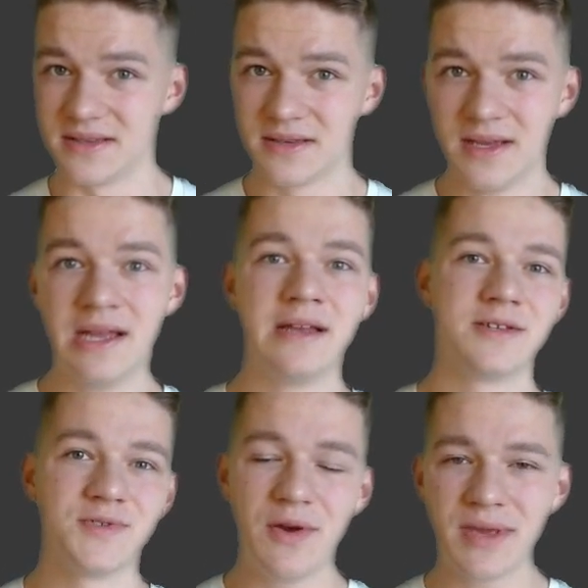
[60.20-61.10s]
it.
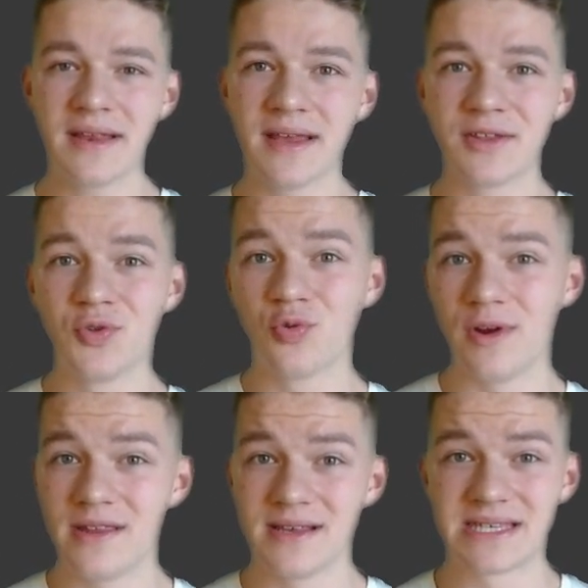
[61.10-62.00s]
So now we can get to
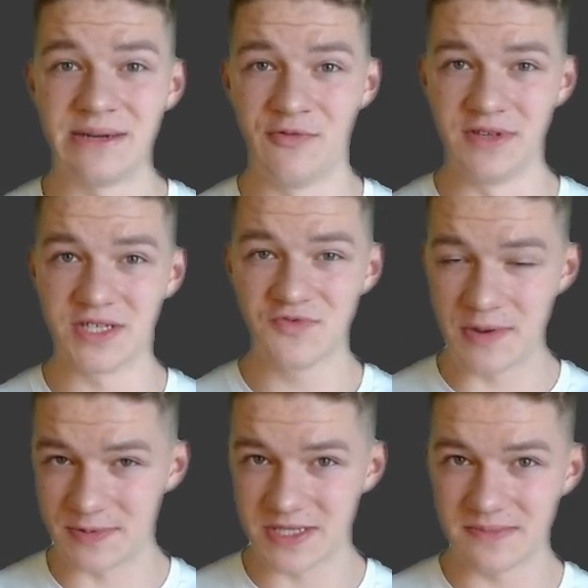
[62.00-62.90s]
creating some of these
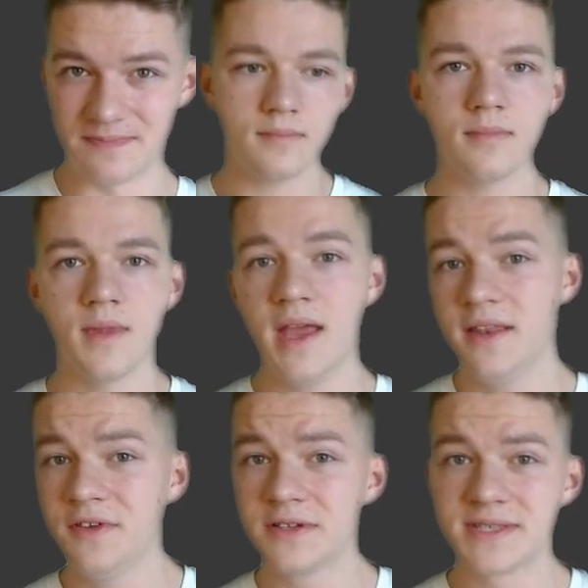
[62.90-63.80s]
scripts.
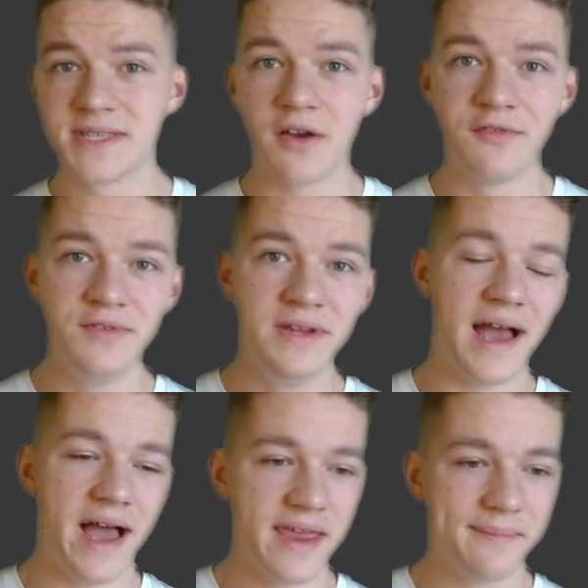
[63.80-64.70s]
And we'll start with the
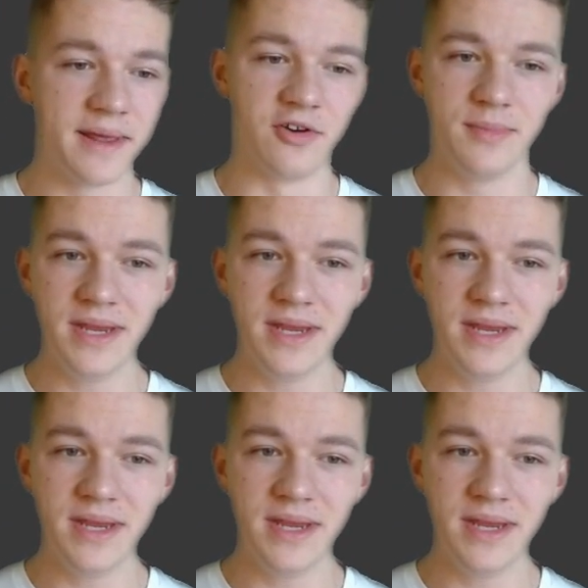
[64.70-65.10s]
iPlayer